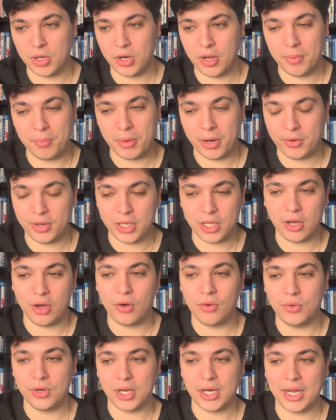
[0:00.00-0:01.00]
like Murray
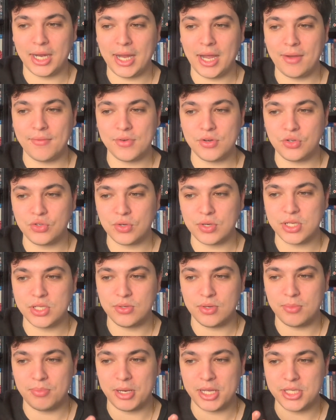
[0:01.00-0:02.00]
Gold and they haven't tried to
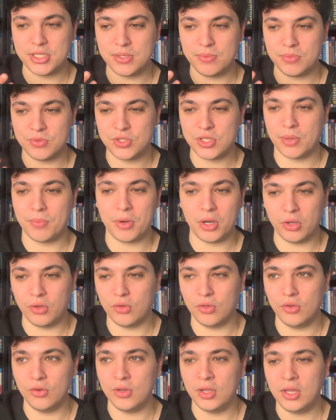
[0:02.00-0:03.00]
replace him with someone
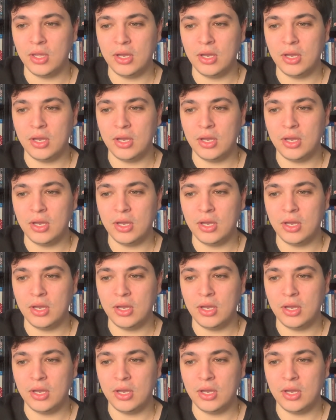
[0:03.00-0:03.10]
good.